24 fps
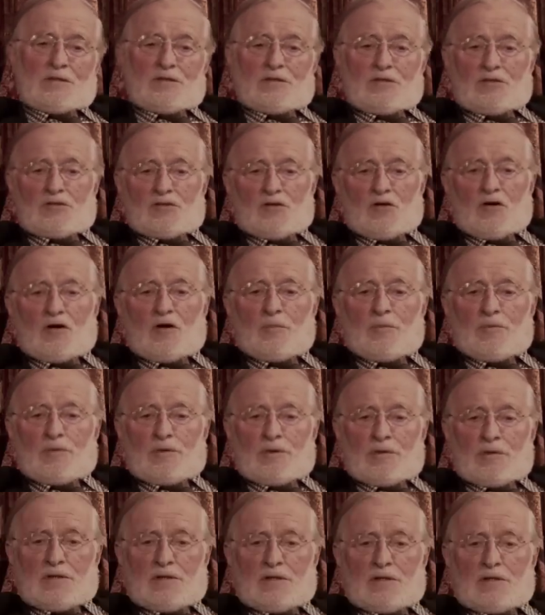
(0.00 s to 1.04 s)
shop,
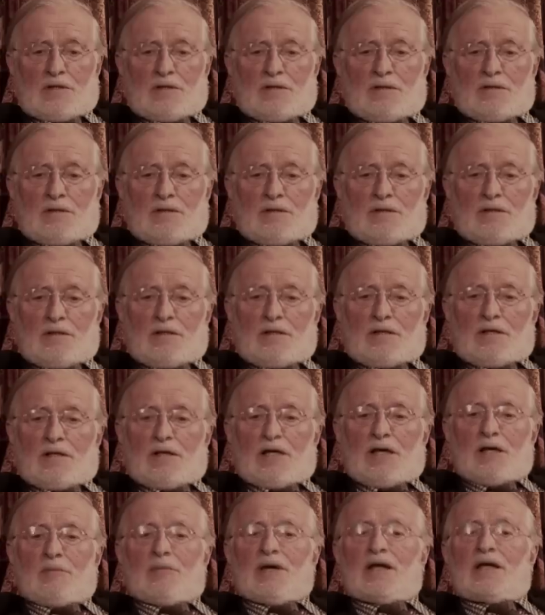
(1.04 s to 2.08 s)
and a
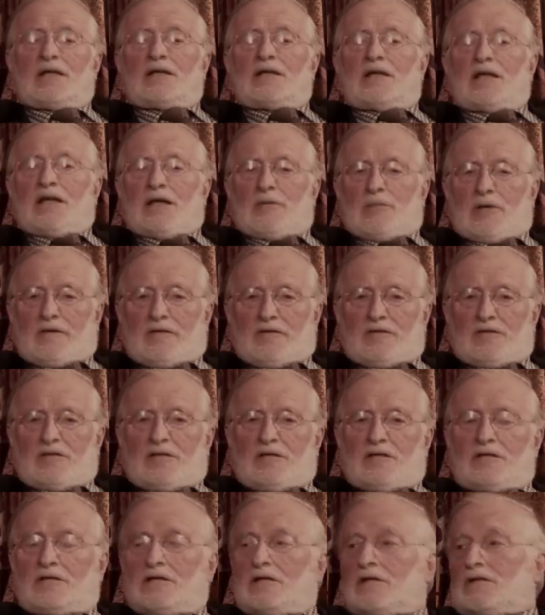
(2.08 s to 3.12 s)
man came over and
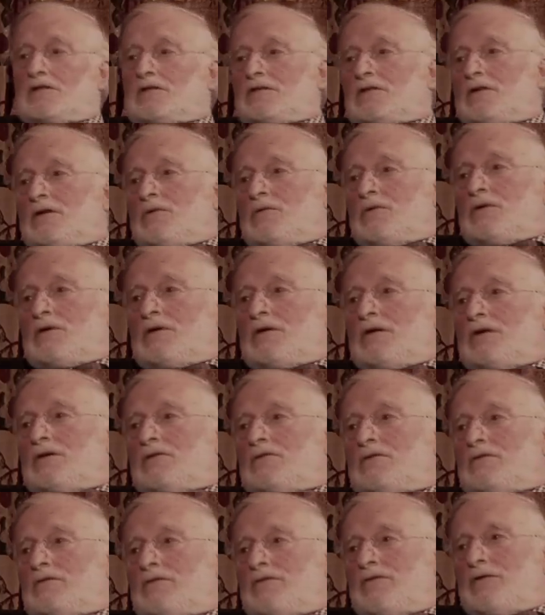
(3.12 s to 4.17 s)
said, yes, sir, what can I
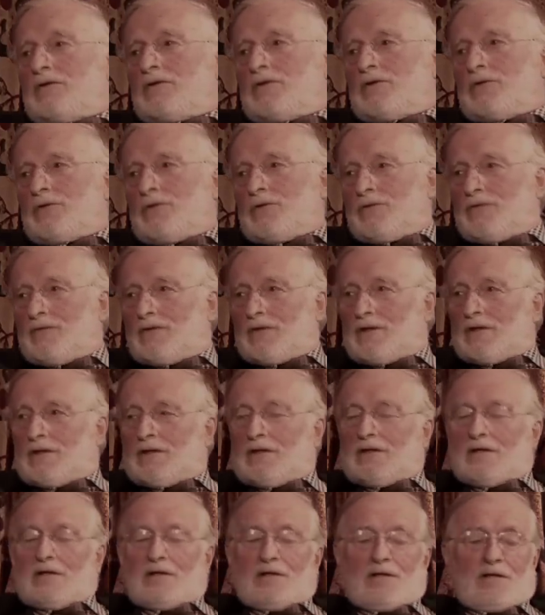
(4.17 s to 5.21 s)
do for you?
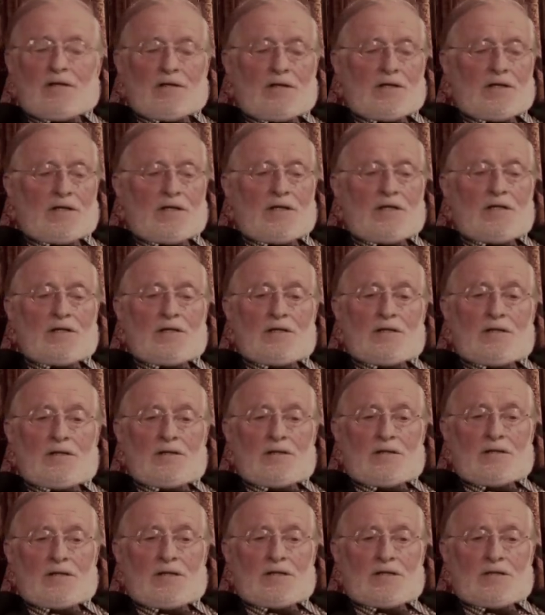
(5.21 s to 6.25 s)
And
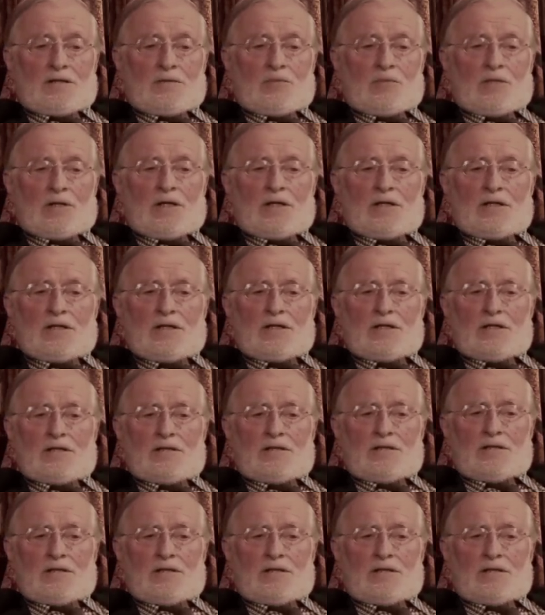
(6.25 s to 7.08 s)
I said, well, I need